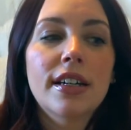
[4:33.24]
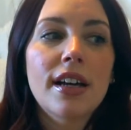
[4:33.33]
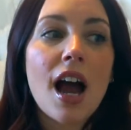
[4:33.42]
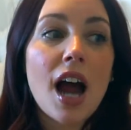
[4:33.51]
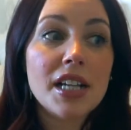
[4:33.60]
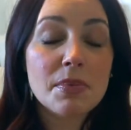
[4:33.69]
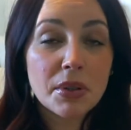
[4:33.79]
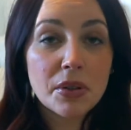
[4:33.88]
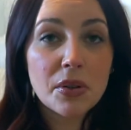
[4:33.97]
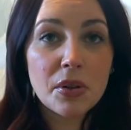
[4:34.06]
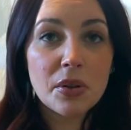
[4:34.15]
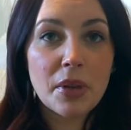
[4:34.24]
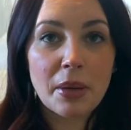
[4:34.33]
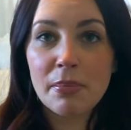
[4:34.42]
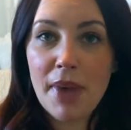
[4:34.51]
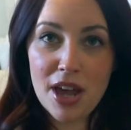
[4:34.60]
hospital
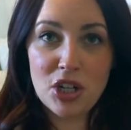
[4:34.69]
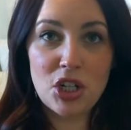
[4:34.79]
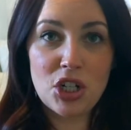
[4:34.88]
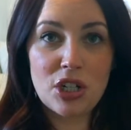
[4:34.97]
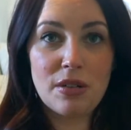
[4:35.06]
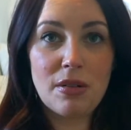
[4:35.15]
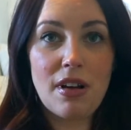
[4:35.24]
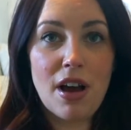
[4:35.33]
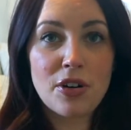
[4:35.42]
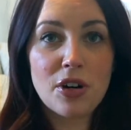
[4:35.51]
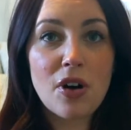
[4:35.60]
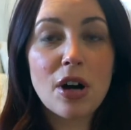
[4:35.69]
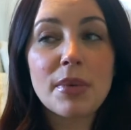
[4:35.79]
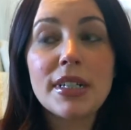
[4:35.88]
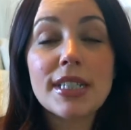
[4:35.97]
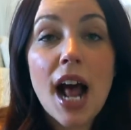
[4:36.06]
like mesh
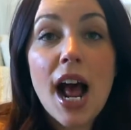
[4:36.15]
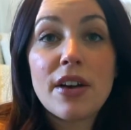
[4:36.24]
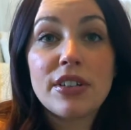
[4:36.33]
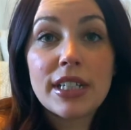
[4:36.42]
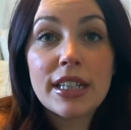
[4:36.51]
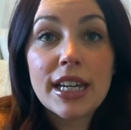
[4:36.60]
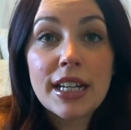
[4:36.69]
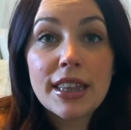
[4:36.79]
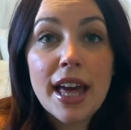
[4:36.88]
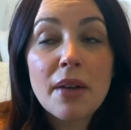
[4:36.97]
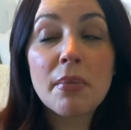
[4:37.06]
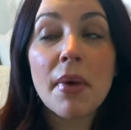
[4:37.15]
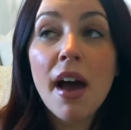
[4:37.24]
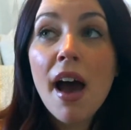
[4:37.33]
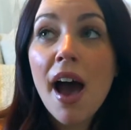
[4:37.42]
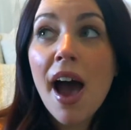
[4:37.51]
undergarments, I really like them.
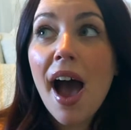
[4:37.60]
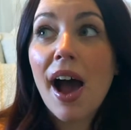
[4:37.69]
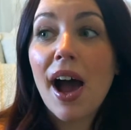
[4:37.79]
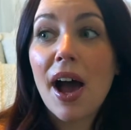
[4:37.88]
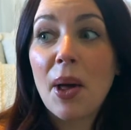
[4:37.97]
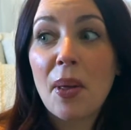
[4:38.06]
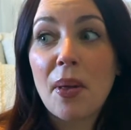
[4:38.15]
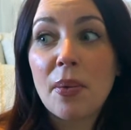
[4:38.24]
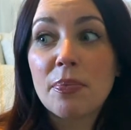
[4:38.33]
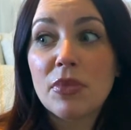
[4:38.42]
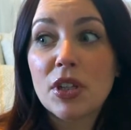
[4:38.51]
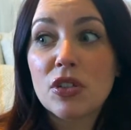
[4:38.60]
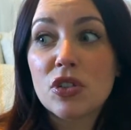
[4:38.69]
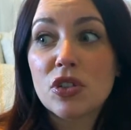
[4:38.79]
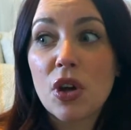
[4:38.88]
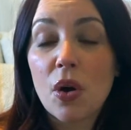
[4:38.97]

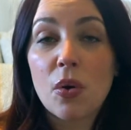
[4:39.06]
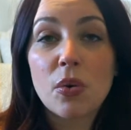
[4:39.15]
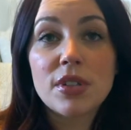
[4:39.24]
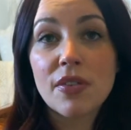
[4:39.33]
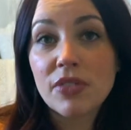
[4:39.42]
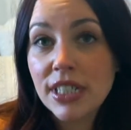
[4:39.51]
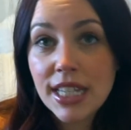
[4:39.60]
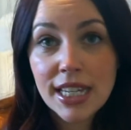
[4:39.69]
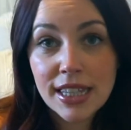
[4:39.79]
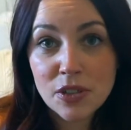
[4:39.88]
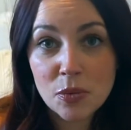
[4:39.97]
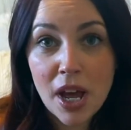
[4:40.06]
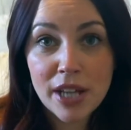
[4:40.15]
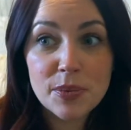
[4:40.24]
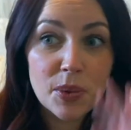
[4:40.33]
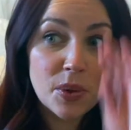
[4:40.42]
So definitely take things from the
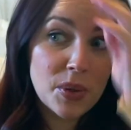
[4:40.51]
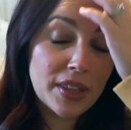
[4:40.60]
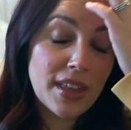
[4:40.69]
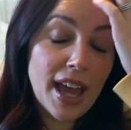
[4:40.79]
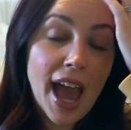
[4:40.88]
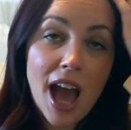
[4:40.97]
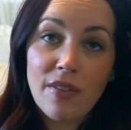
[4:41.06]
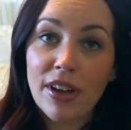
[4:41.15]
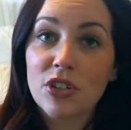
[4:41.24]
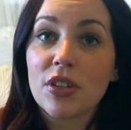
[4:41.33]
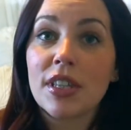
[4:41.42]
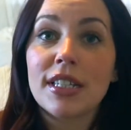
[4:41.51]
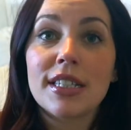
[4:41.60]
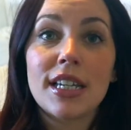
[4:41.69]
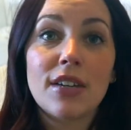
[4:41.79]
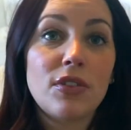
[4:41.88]
hospital. Like they have extra things
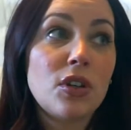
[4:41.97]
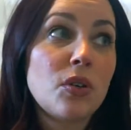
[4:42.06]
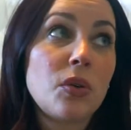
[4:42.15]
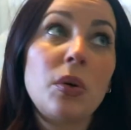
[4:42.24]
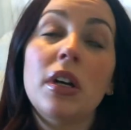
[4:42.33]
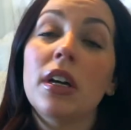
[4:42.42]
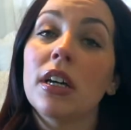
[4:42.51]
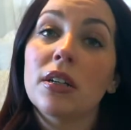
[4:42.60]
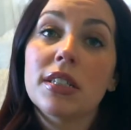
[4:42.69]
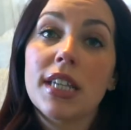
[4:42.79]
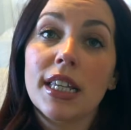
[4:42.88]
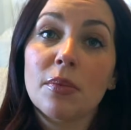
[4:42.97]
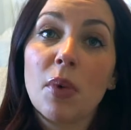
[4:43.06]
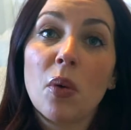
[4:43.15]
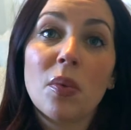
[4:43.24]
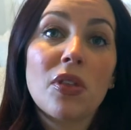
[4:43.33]
to give you. Take them
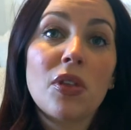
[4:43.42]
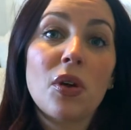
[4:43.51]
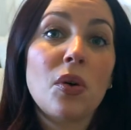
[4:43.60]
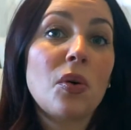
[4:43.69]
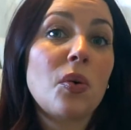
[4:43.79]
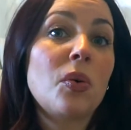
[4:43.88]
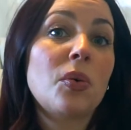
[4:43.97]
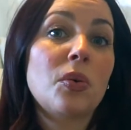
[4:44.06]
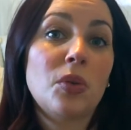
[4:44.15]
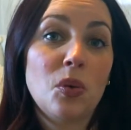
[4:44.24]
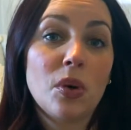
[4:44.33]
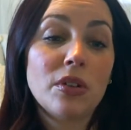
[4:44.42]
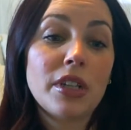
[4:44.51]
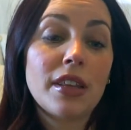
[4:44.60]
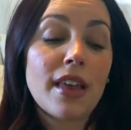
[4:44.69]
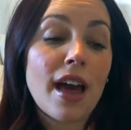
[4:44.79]
home with you. You will
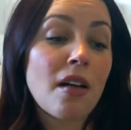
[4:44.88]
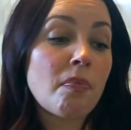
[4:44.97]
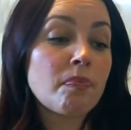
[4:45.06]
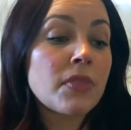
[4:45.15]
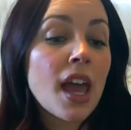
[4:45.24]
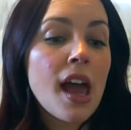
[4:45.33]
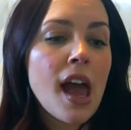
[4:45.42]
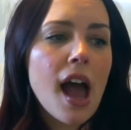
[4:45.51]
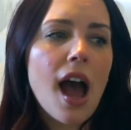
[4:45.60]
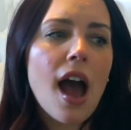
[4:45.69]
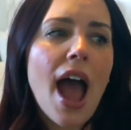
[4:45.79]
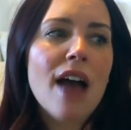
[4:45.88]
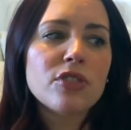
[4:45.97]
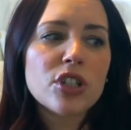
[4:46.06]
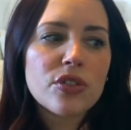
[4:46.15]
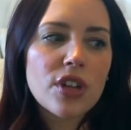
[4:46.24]
need them.
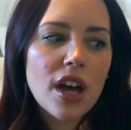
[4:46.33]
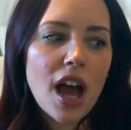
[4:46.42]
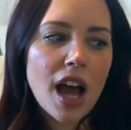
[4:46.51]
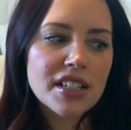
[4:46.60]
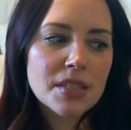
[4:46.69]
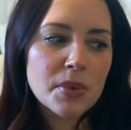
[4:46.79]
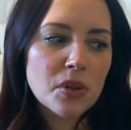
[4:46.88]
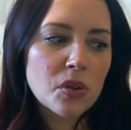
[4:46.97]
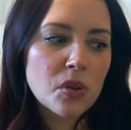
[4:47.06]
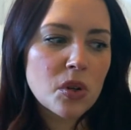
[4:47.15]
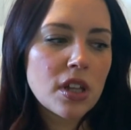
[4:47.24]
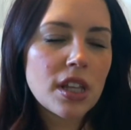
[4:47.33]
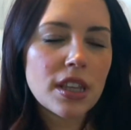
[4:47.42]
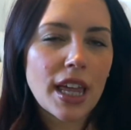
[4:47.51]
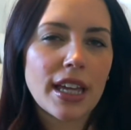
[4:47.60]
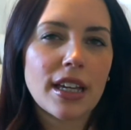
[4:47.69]
After the hospital,
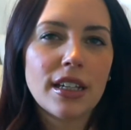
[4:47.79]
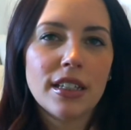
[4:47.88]
like